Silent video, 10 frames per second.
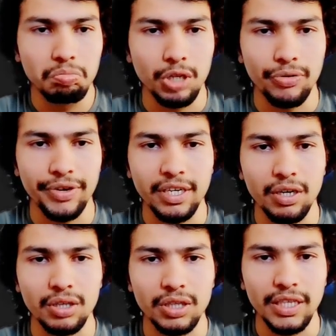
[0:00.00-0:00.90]

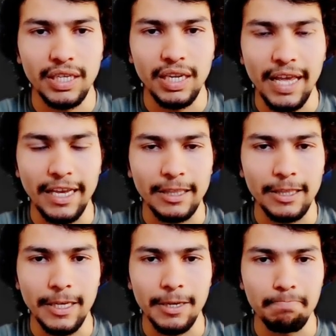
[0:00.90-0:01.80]
return the like
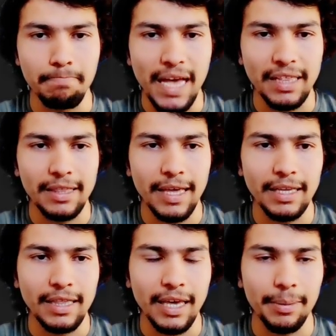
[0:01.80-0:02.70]
the batch
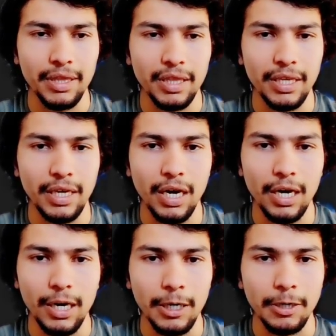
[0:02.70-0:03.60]
size. I mean the
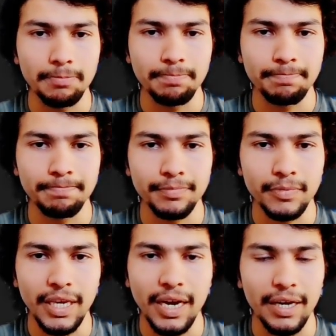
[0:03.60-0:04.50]

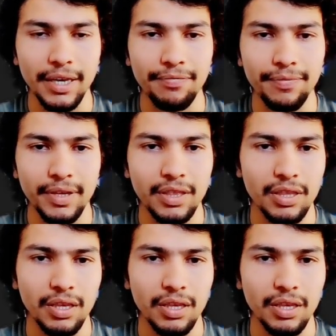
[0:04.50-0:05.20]
yeah, if it's